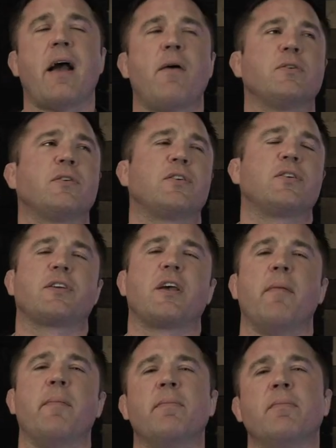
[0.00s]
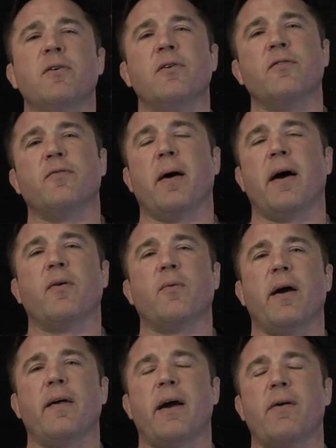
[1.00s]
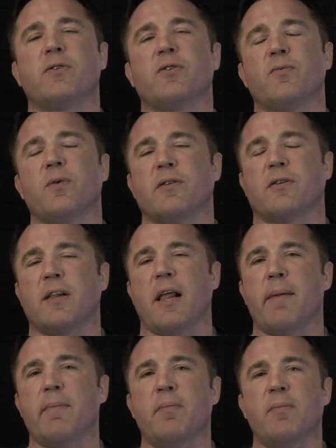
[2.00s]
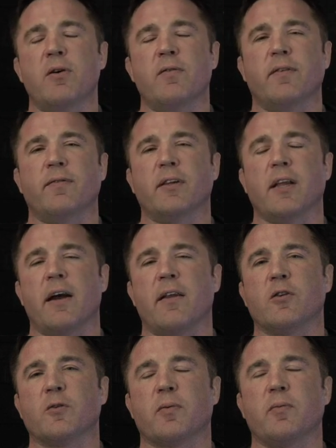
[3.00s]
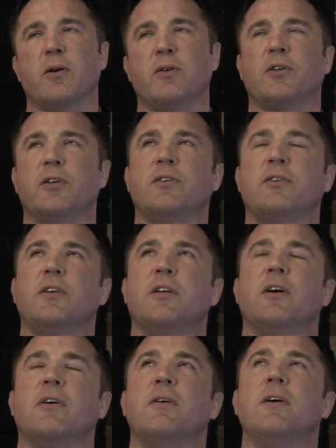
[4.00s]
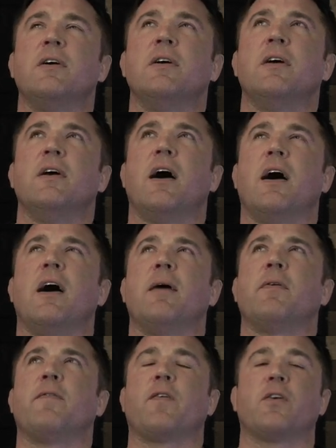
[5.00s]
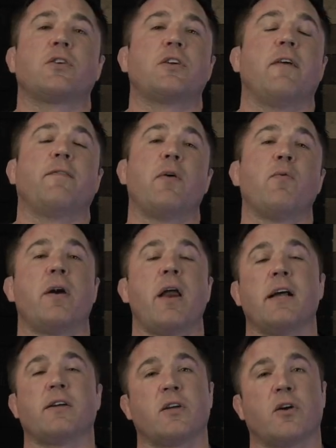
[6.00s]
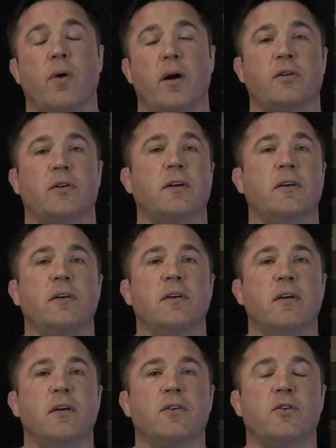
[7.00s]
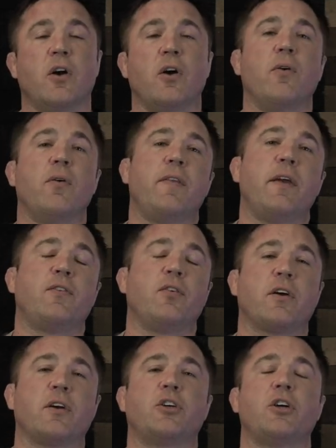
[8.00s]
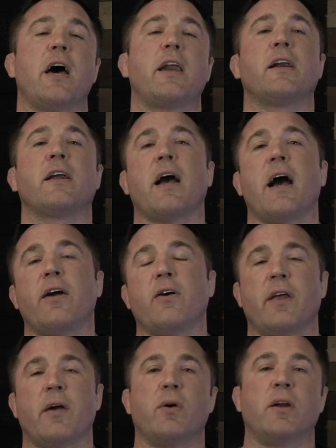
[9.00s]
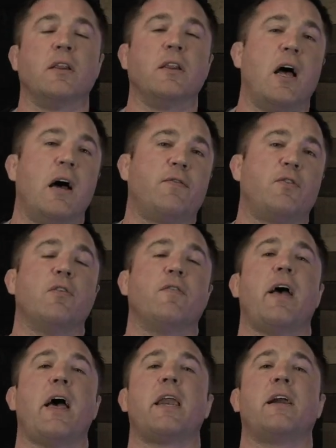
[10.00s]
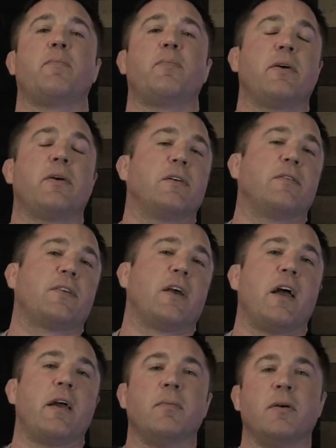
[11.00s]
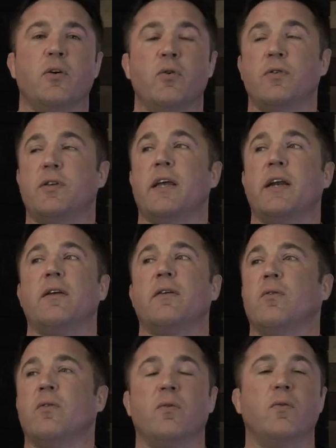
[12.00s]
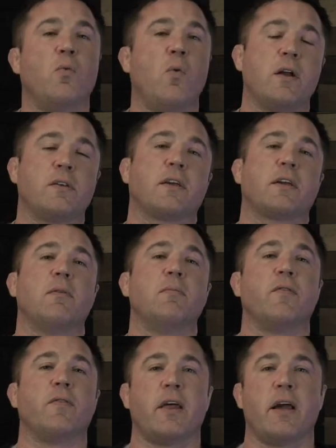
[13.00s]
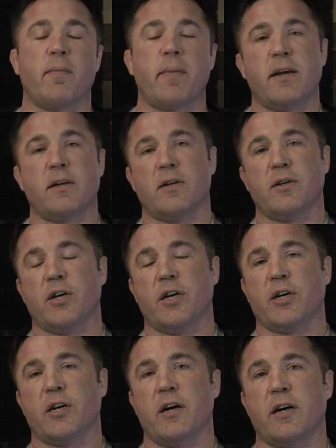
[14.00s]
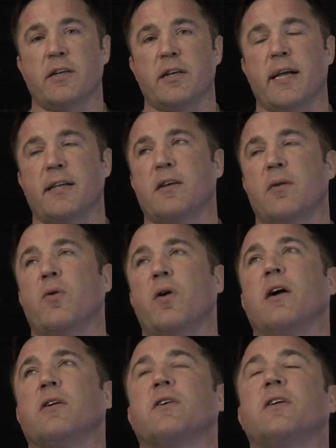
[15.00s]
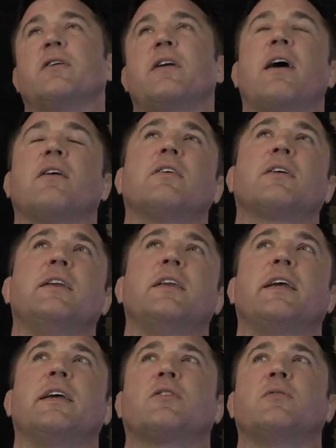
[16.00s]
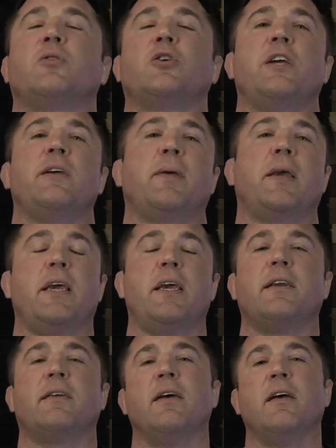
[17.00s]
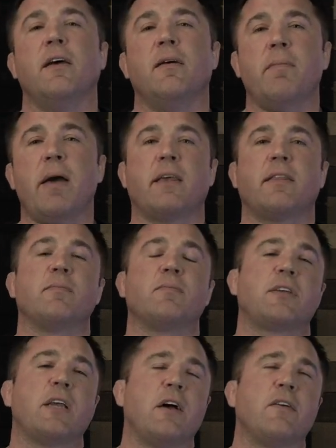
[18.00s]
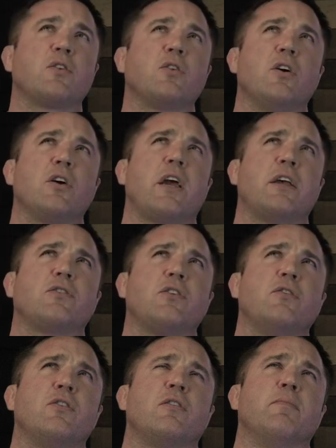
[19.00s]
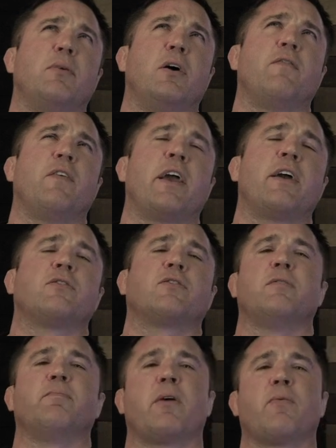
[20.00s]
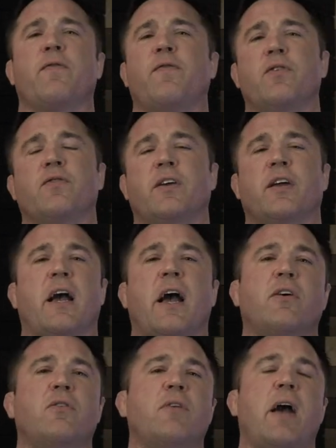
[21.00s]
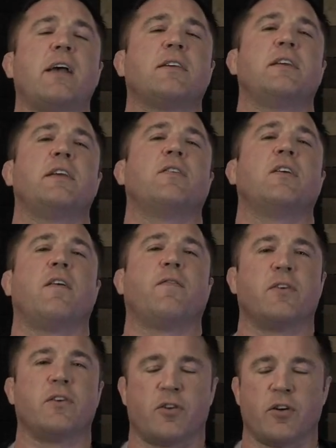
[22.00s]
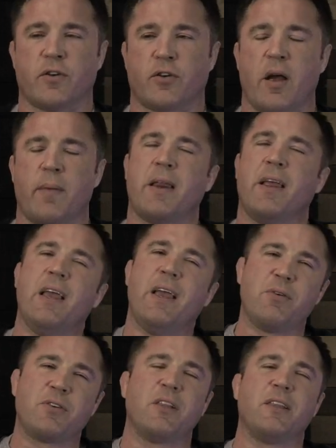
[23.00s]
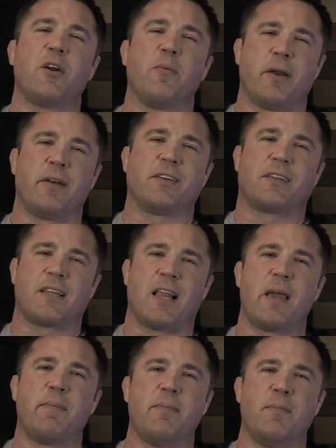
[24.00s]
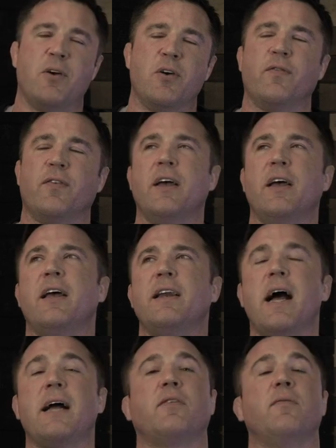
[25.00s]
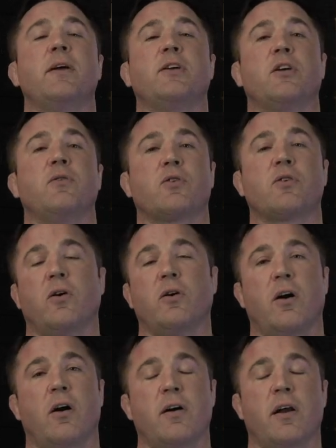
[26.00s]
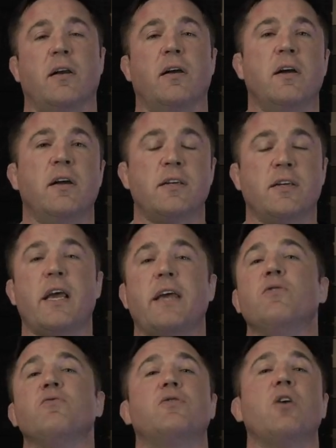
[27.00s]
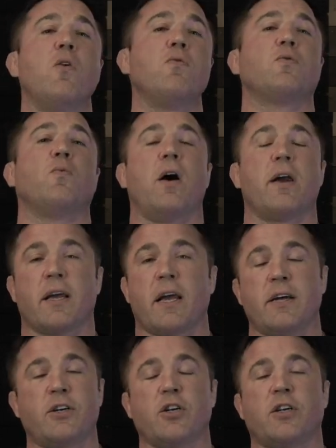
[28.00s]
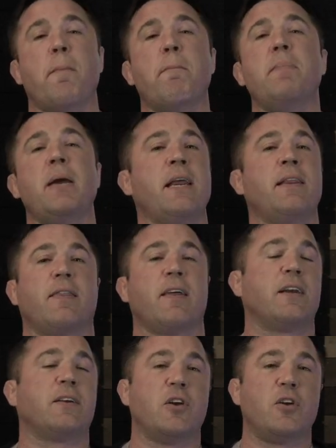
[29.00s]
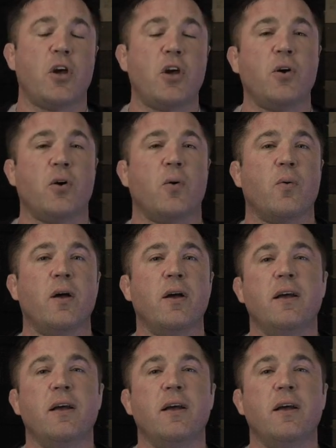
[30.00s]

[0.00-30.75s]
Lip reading: that was a scummy move, by the way. That was a real slimy move of a lot of those promotions. You know, first off, they weren't asked the question. So they took a shot at a guy who they would have loved to have had at a period of time, who didn't want to come over there, made his decision, hung his hat somewhere else, and are now looking to get some cheap heat, make themselves look as though they're above Anderson by refusing a guy who hasn't even offered his service to. I mean, it was a little bit of a slimy move, not to mention it was cold-hearted to say you don't want to go. It's just a mean thing to do.